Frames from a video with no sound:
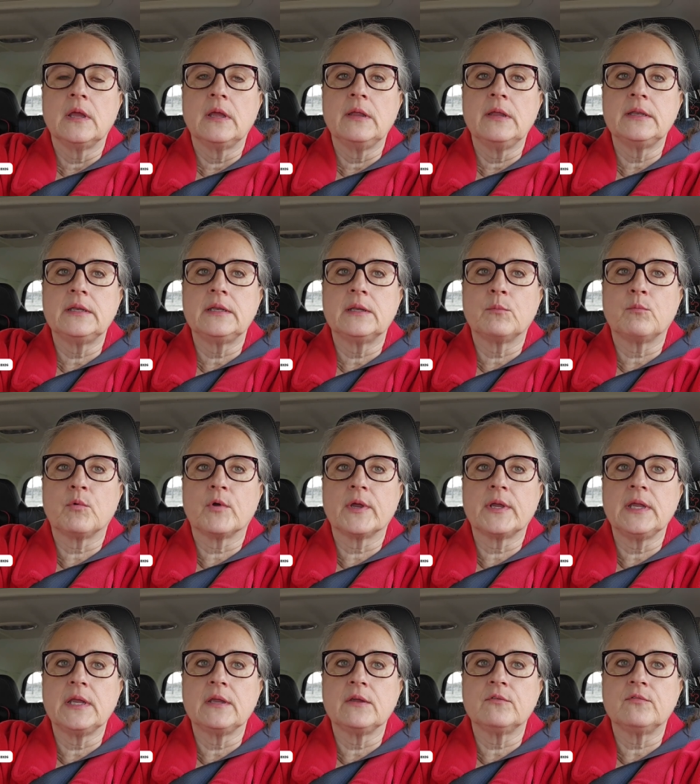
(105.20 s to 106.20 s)
I ended up
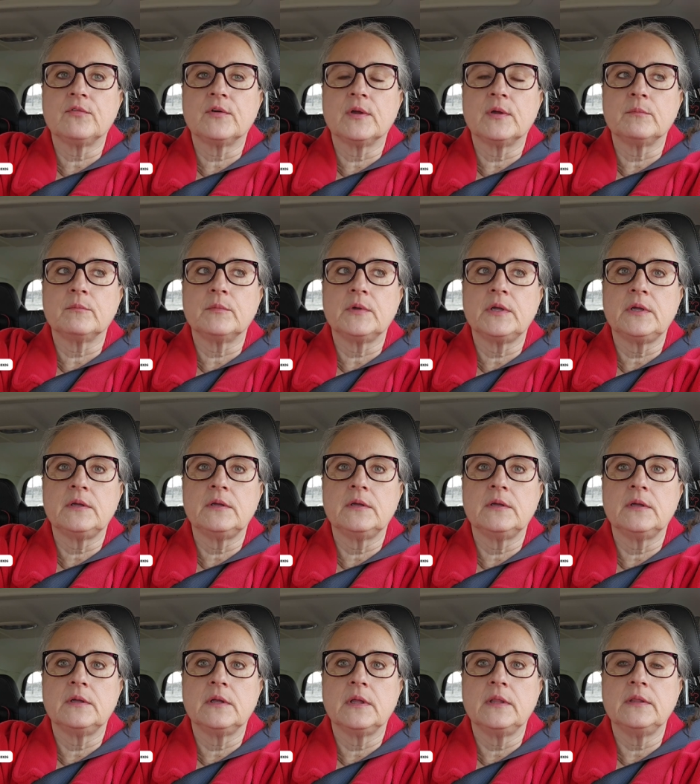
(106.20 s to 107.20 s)
working from,
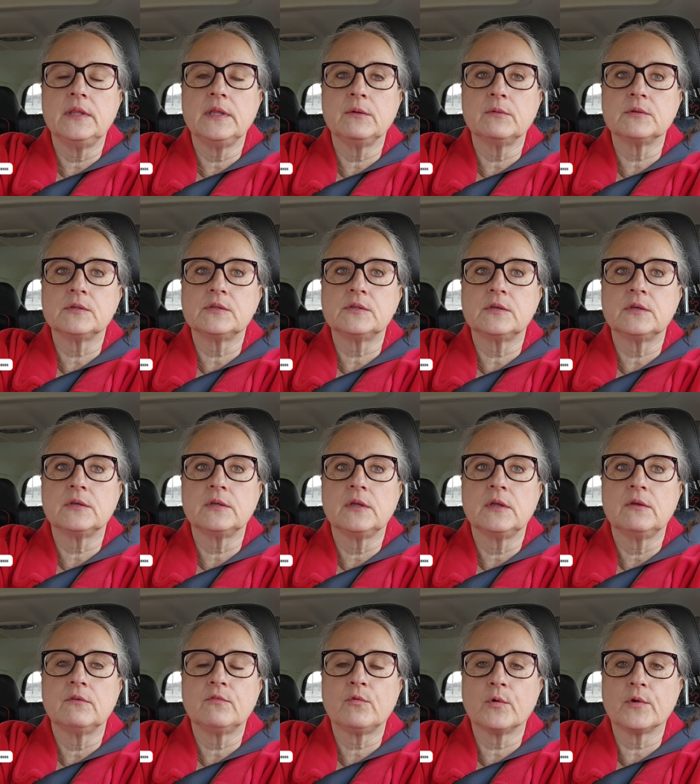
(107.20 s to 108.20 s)
I think it was
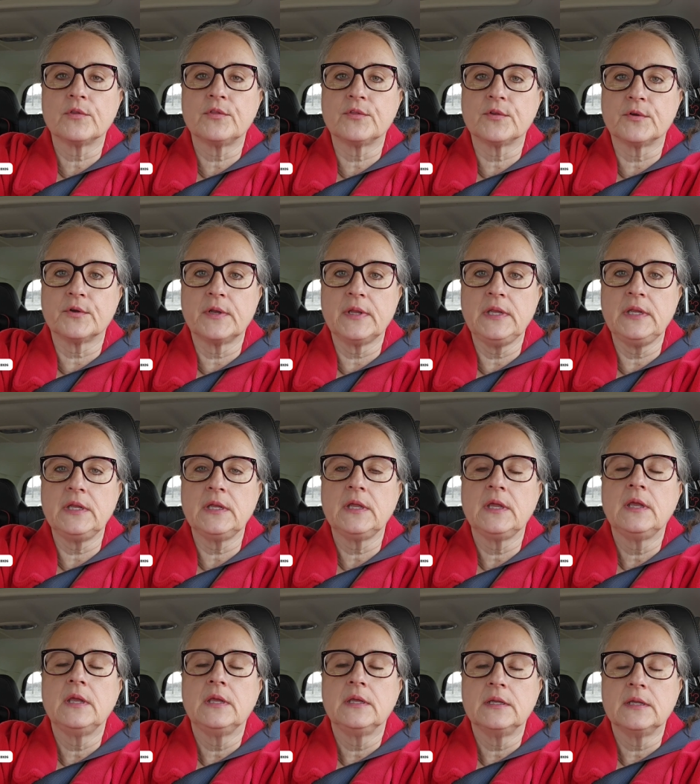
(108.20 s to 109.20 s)
4.30,
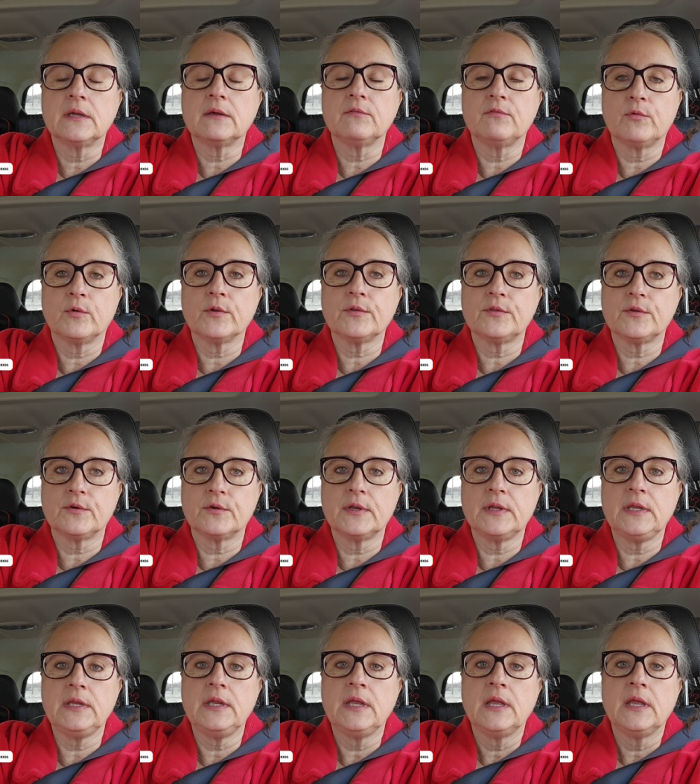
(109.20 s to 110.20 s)
yeah,
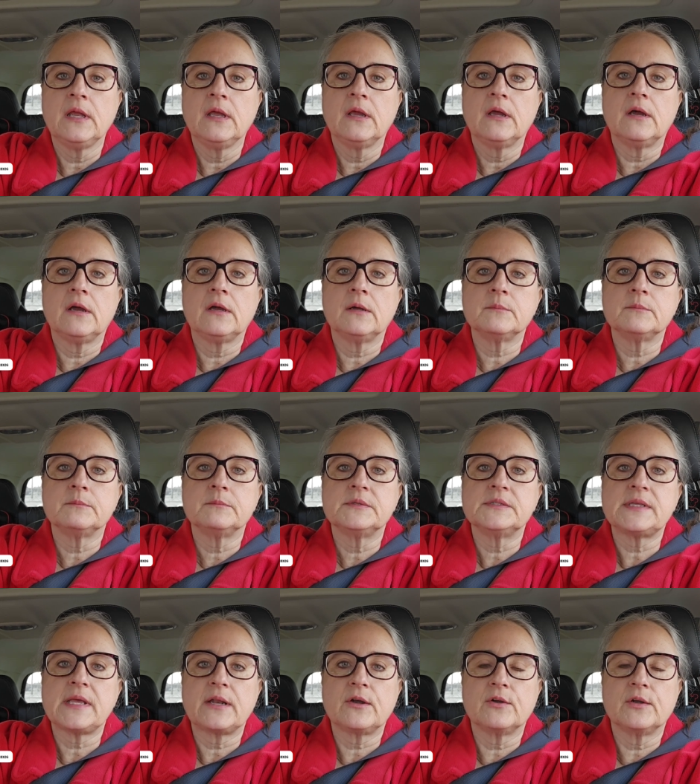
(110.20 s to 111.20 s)
4.30 um,
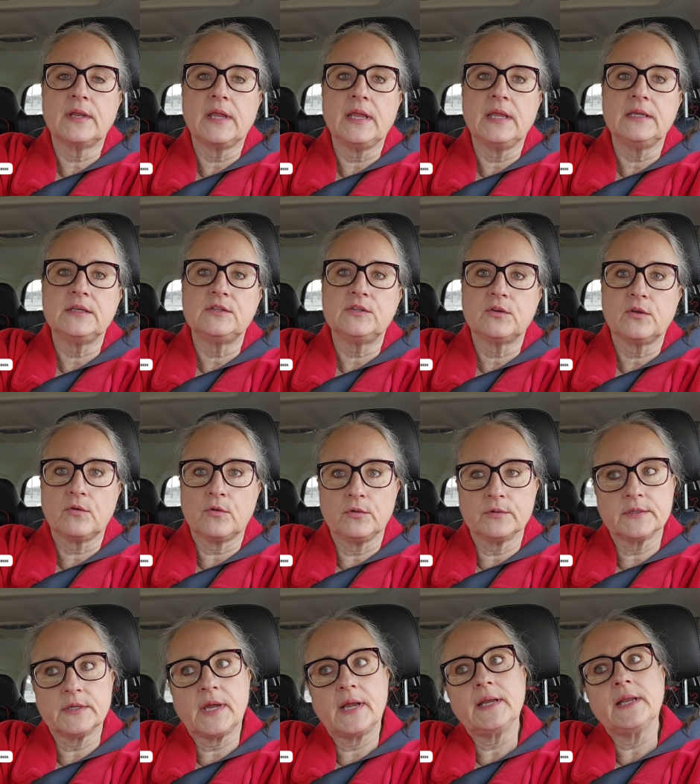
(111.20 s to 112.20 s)
Saturday
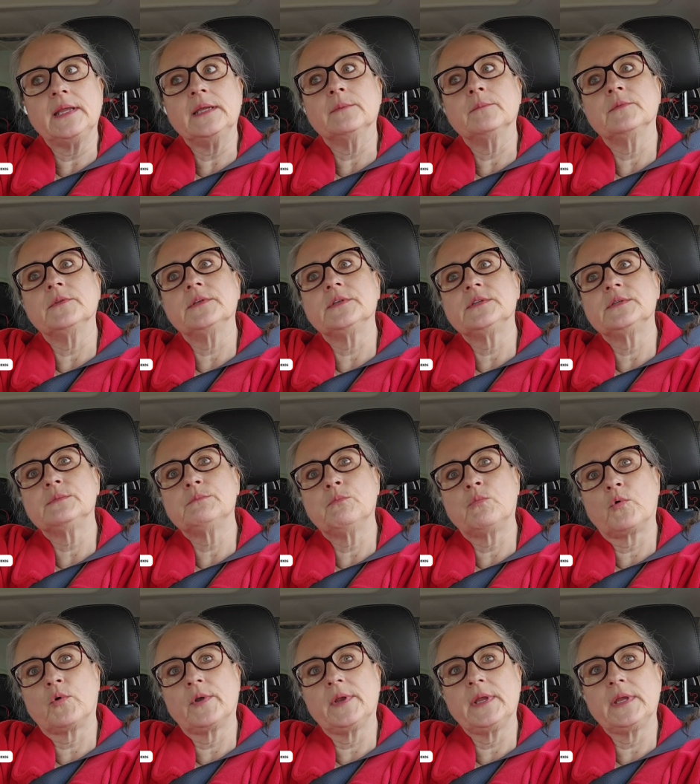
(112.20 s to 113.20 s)
till 9 a.m. this
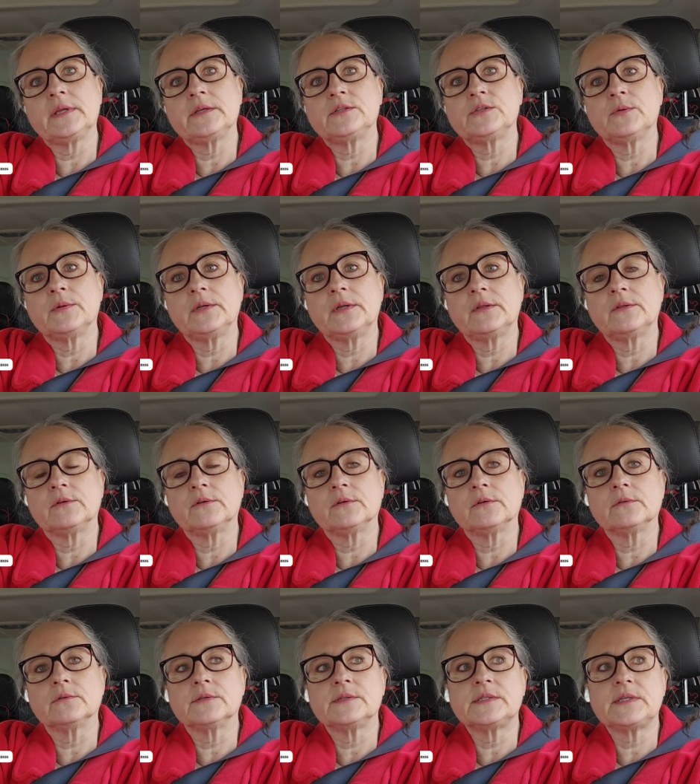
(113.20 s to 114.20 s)
morning. So
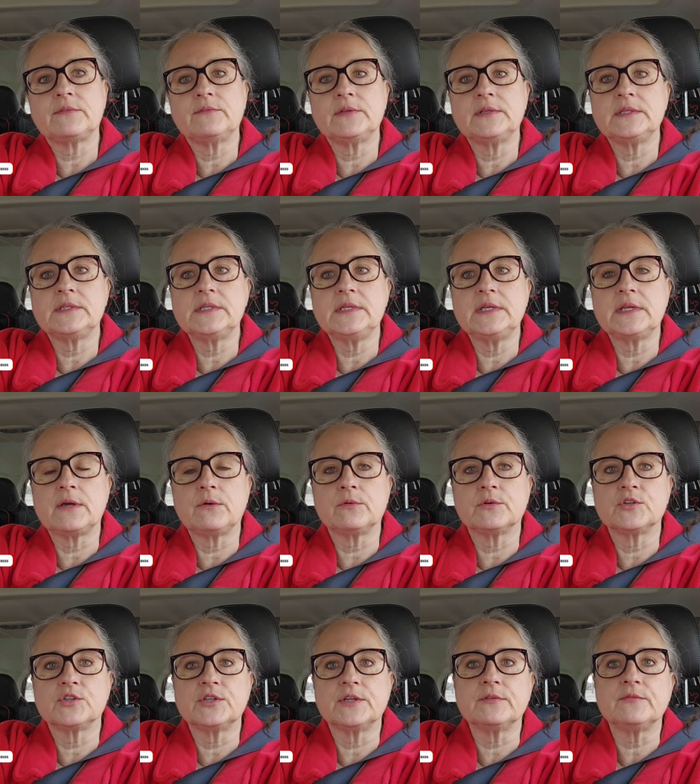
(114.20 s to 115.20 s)
another 17
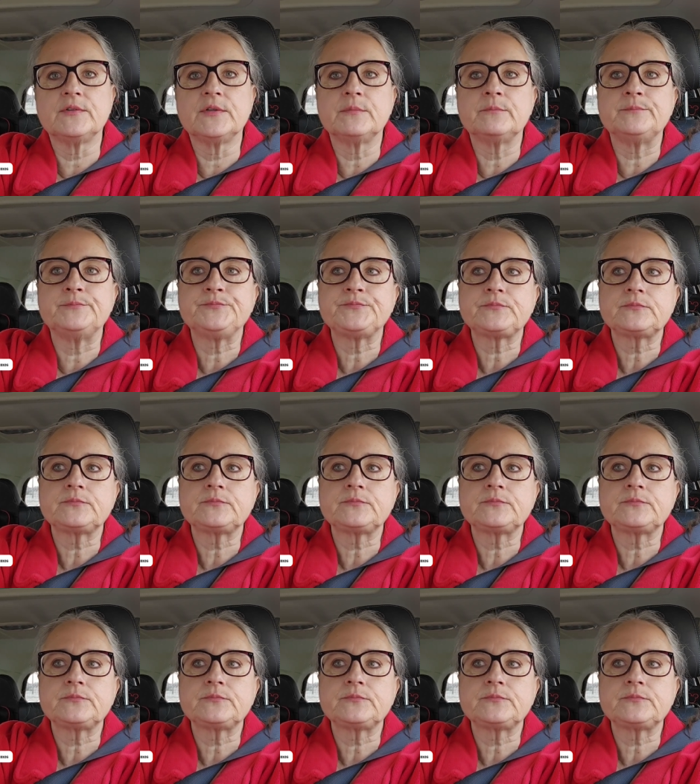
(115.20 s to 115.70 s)
hour shift.